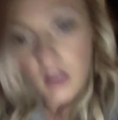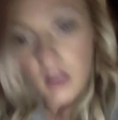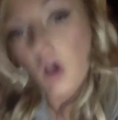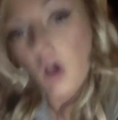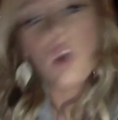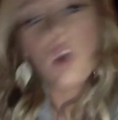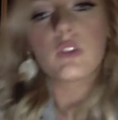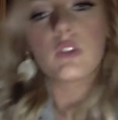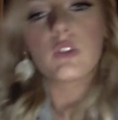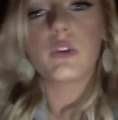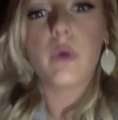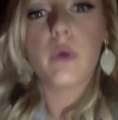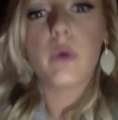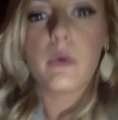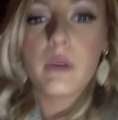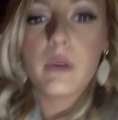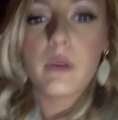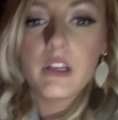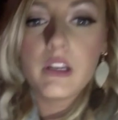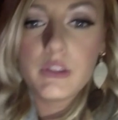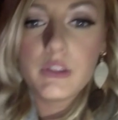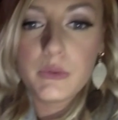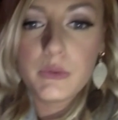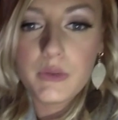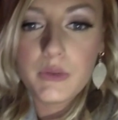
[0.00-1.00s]
Also, I want
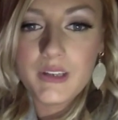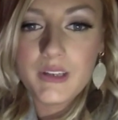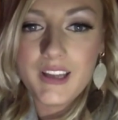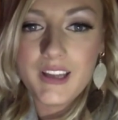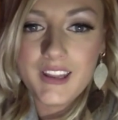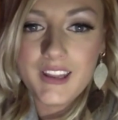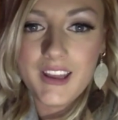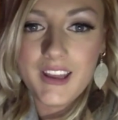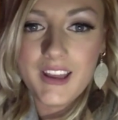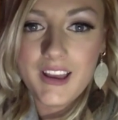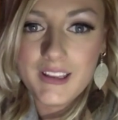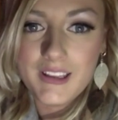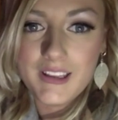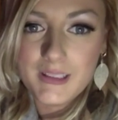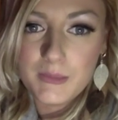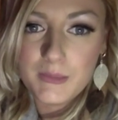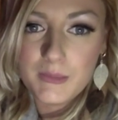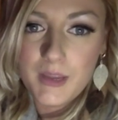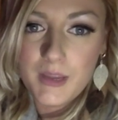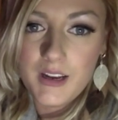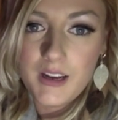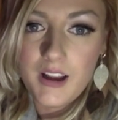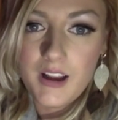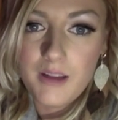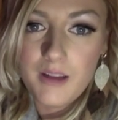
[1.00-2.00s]
to do another
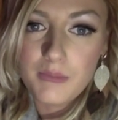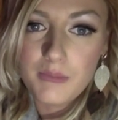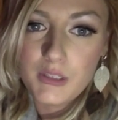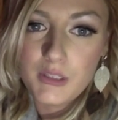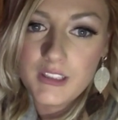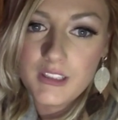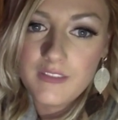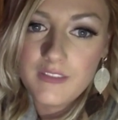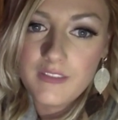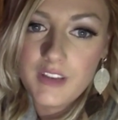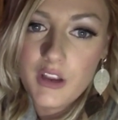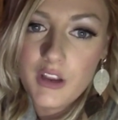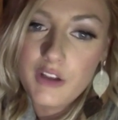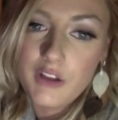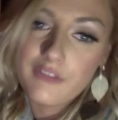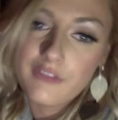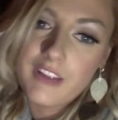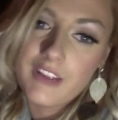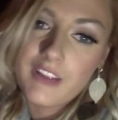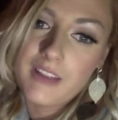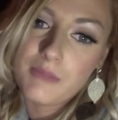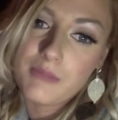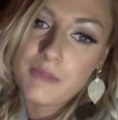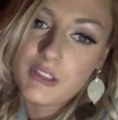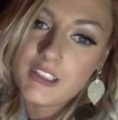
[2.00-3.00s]
sped up music video,
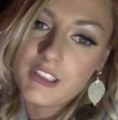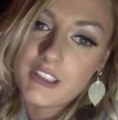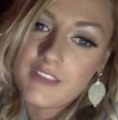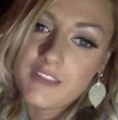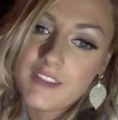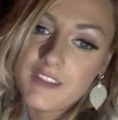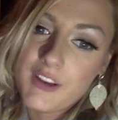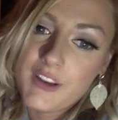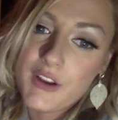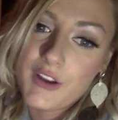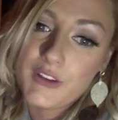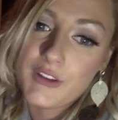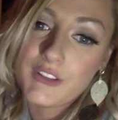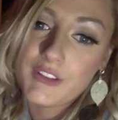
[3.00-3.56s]
fan music video.